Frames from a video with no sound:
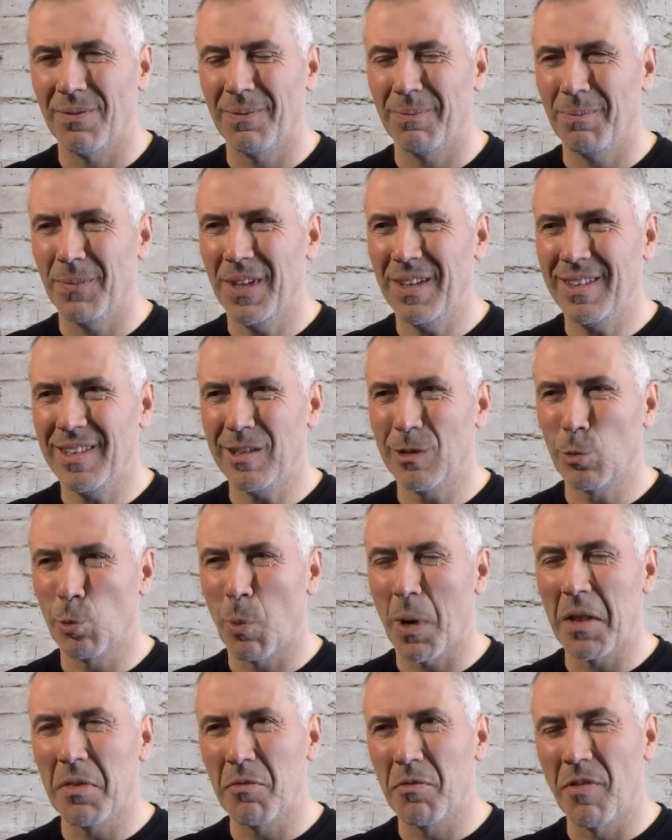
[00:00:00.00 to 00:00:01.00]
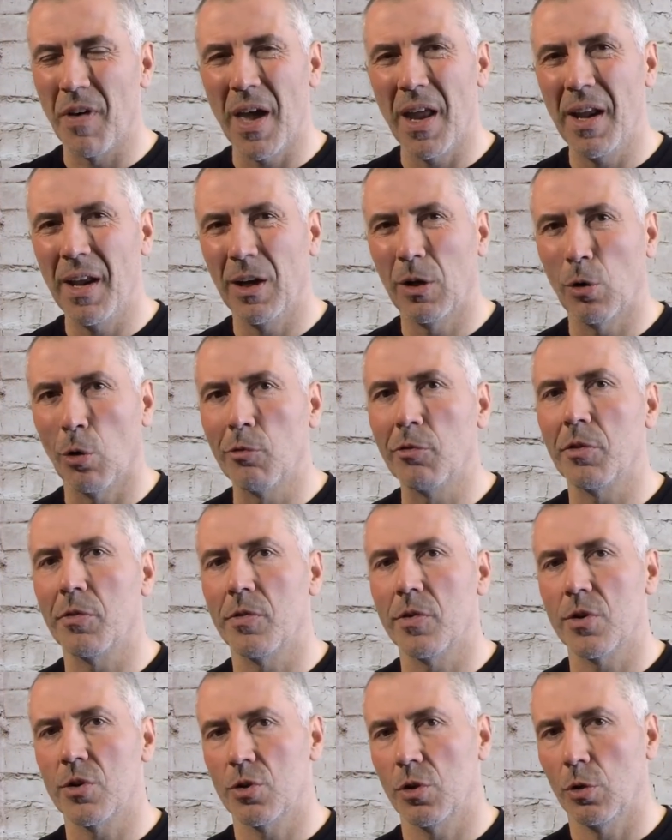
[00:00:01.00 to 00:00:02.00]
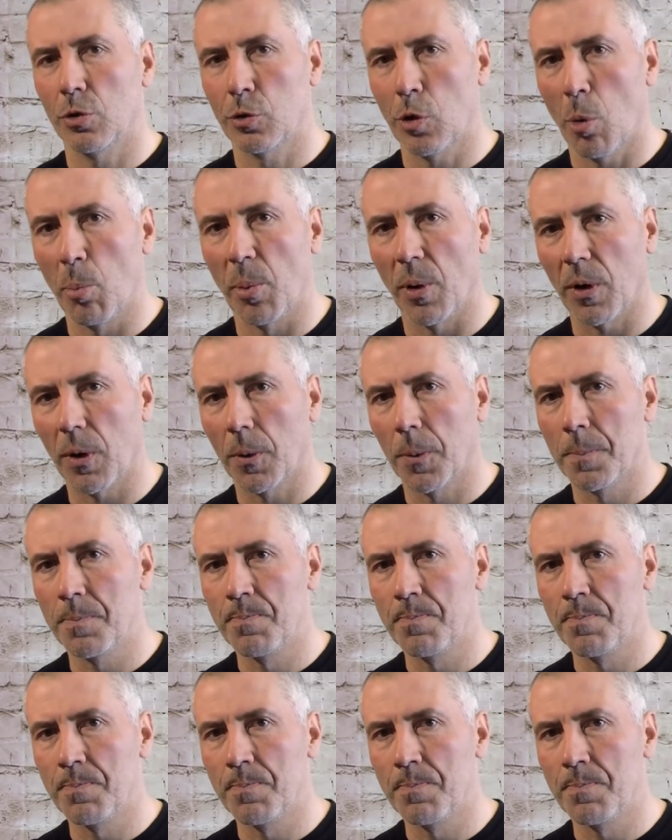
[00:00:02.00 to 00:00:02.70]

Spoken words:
This is one very controversial topic,